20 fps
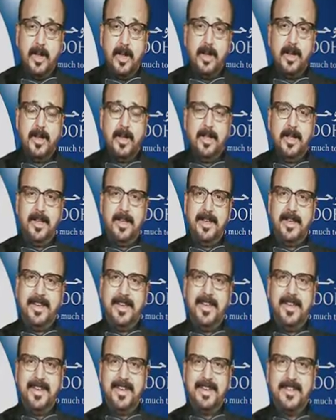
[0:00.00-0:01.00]
Well,
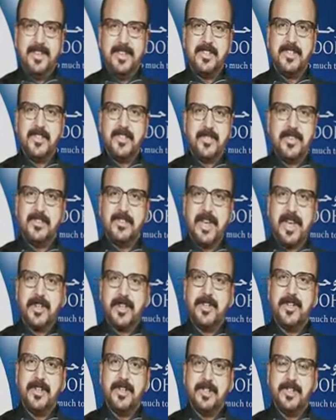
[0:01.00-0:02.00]
the G7
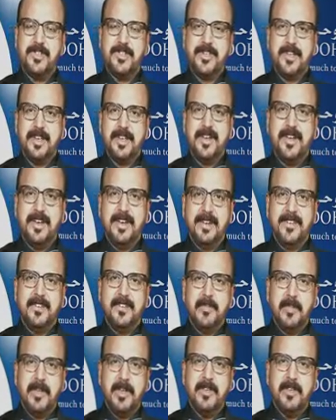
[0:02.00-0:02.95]
sanction is